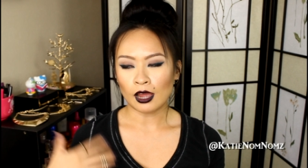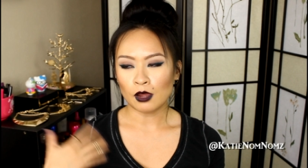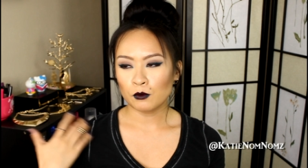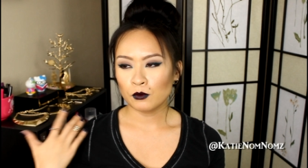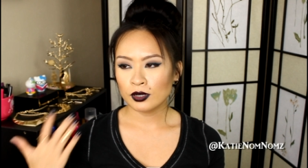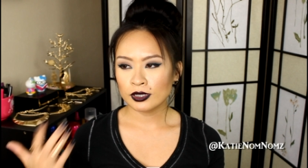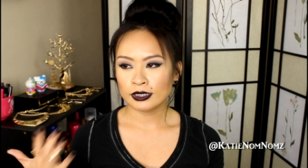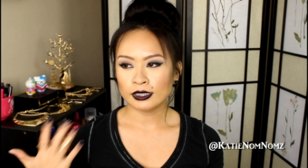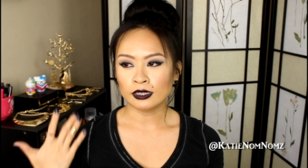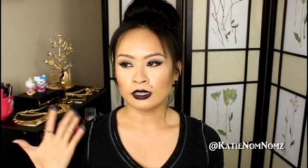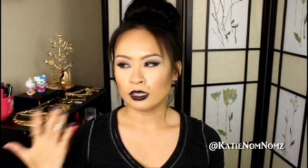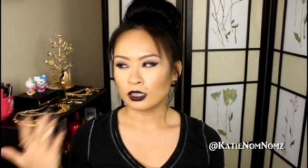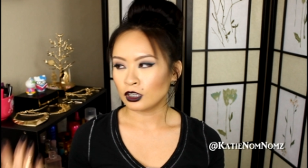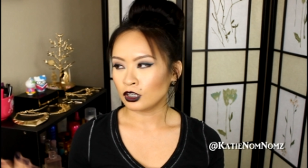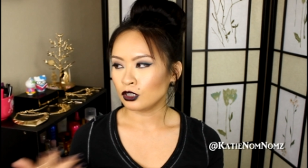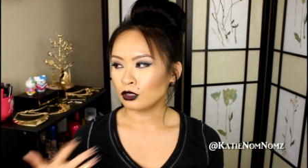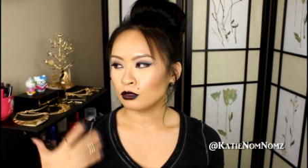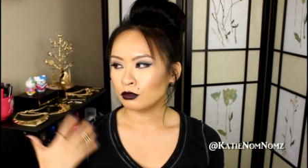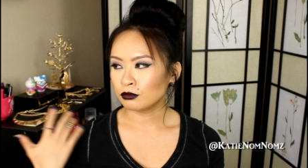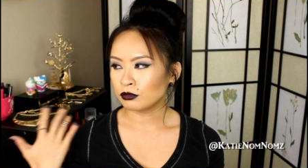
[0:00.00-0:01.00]
I wasn't a
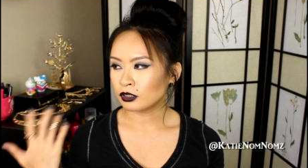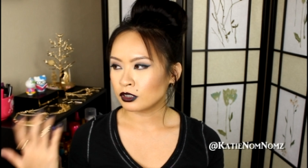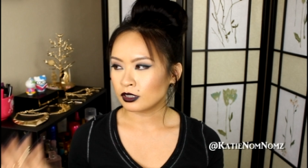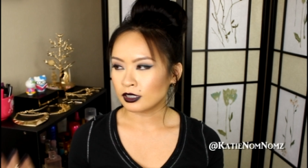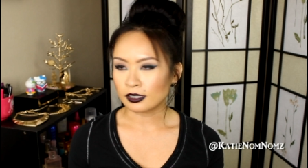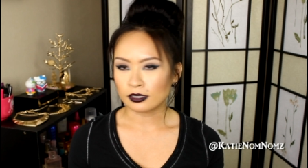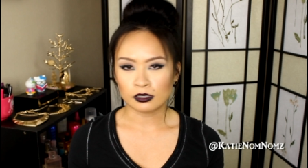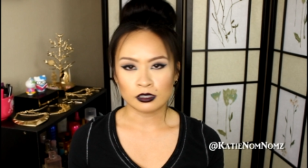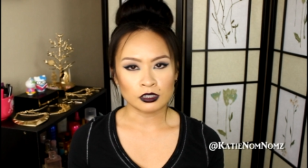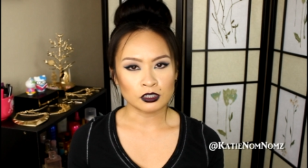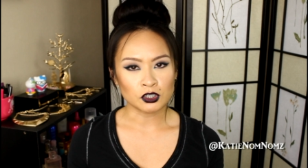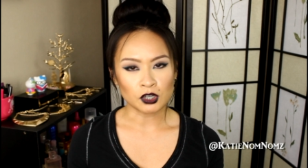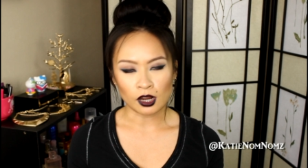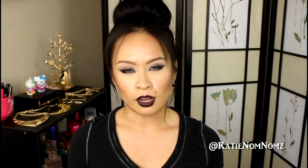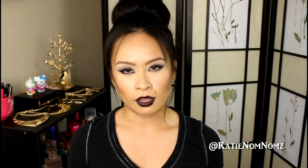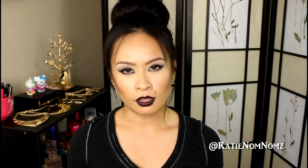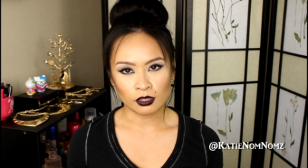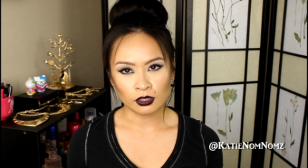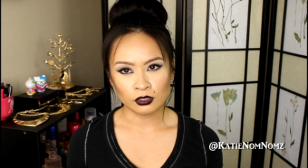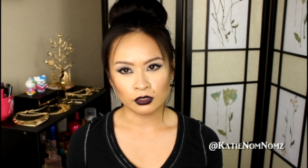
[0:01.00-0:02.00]
huge Disney
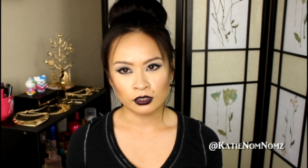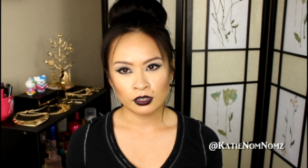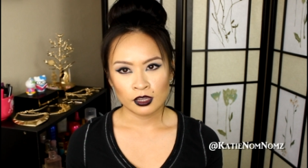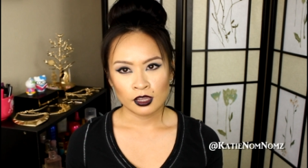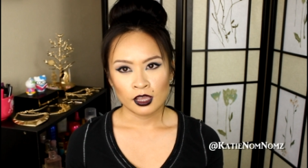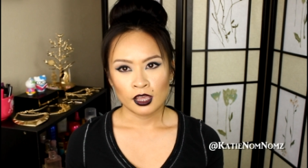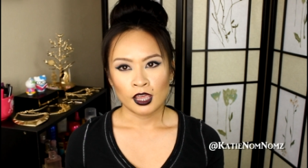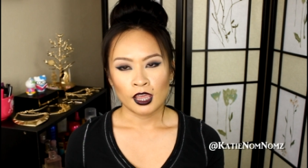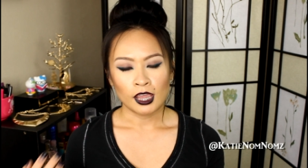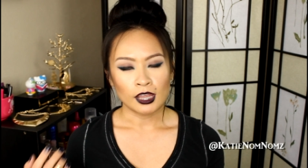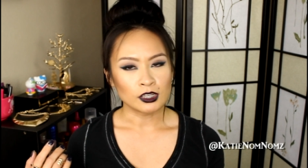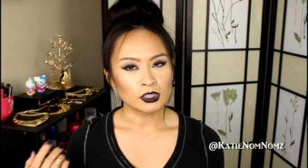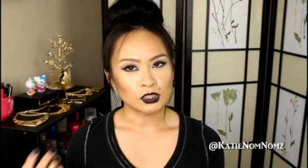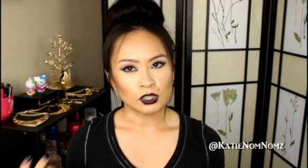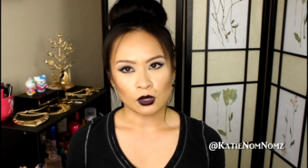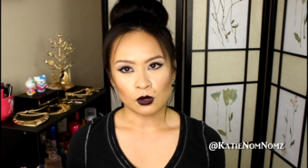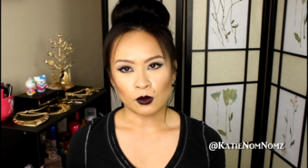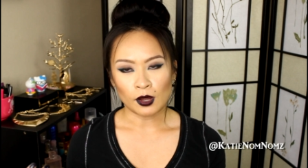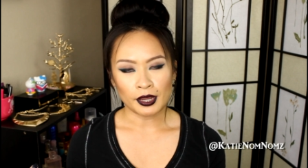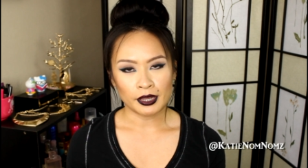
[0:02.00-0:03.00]
child, and
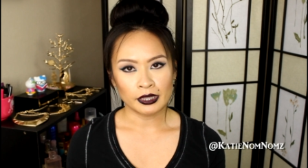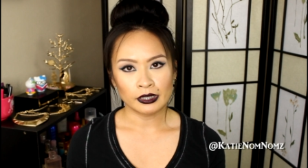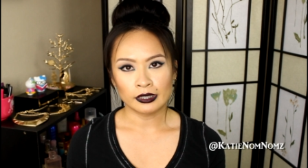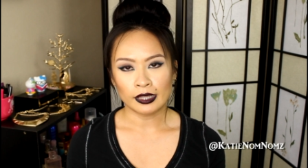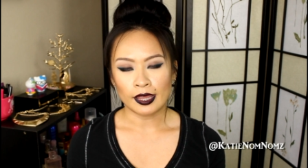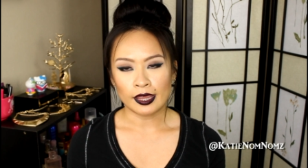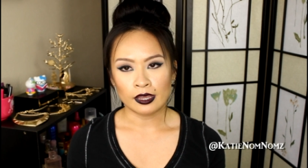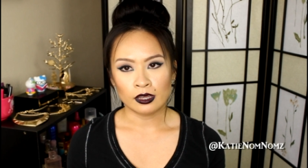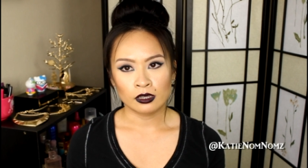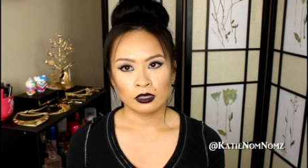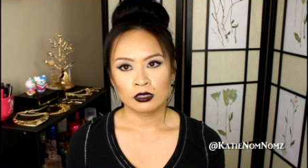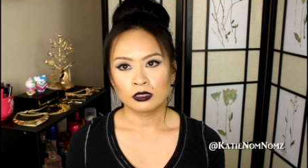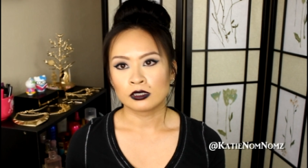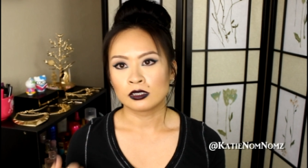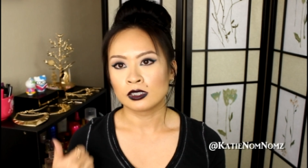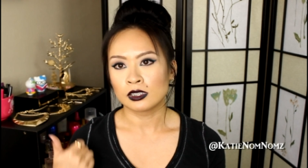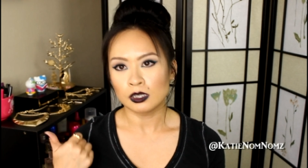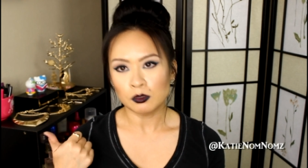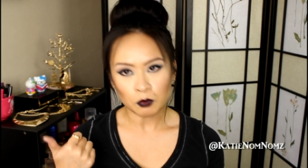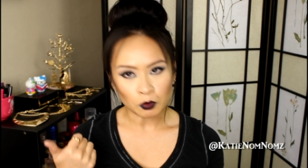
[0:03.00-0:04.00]
so I can like
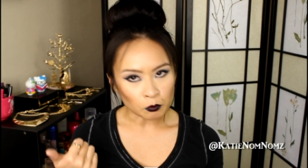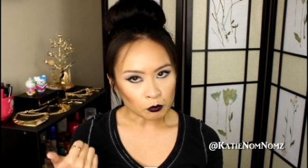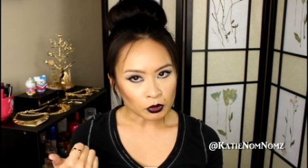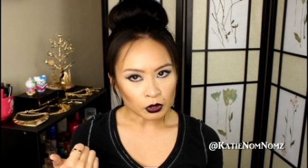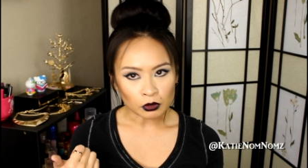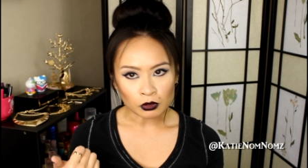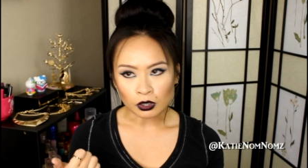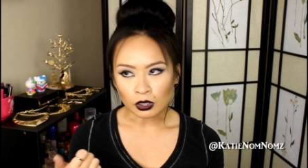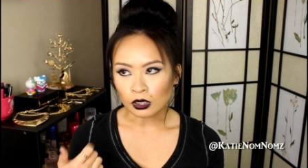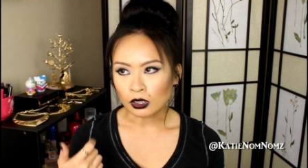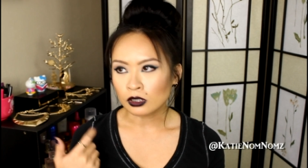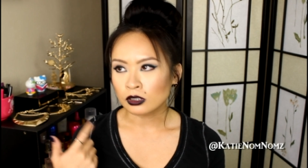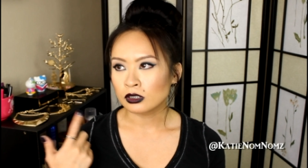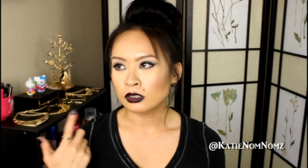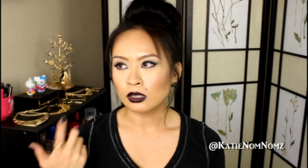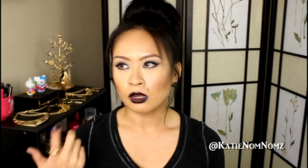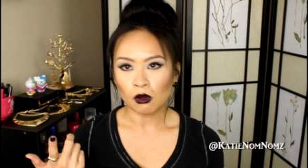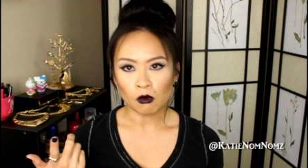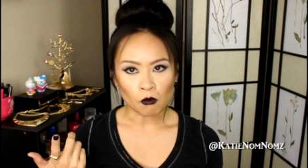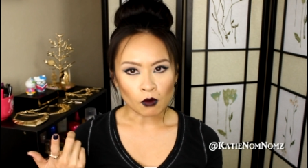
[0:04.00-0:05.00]
Sleeping Beauty,
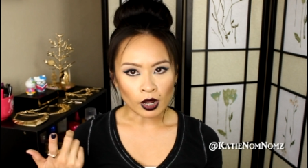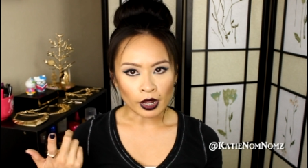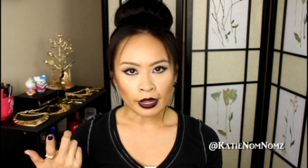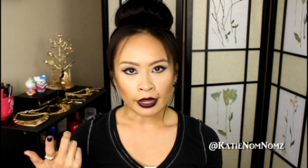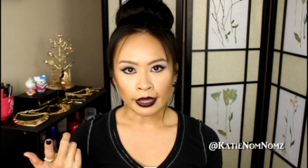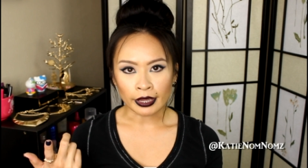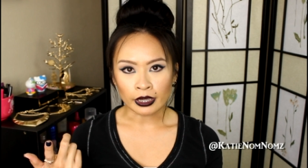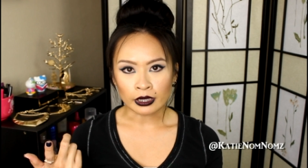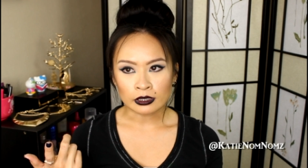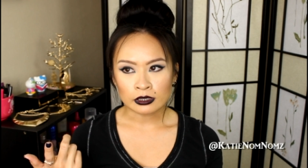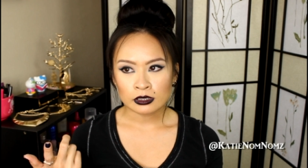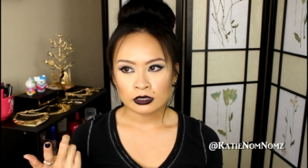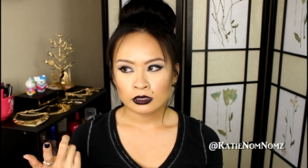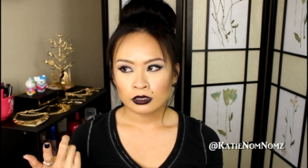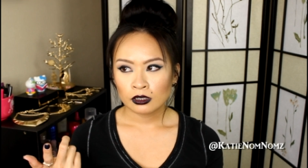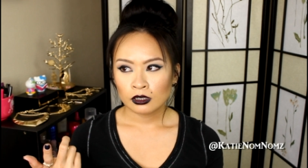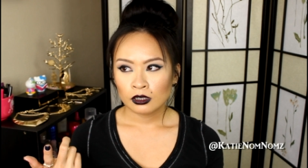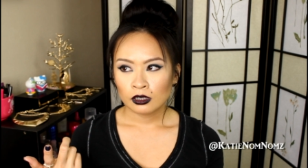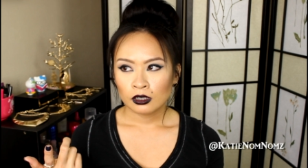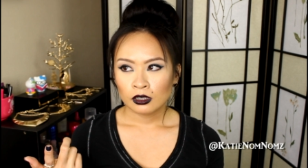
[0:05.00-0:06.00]
Snow White,